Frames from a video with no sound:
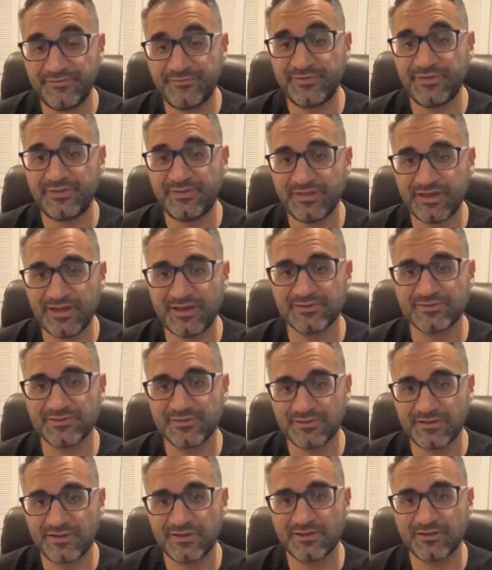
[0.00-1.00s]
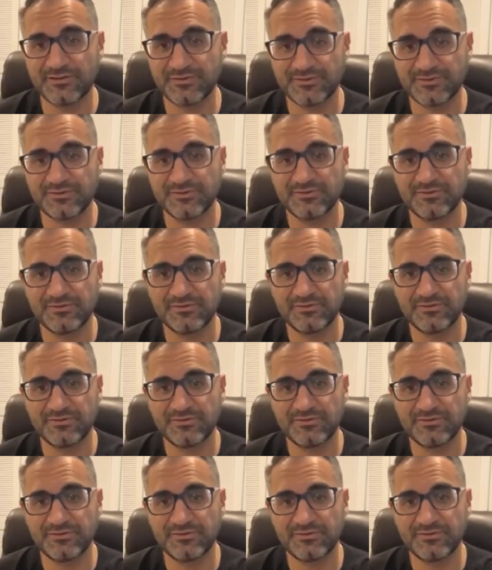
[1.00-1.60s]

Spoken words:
$50,000.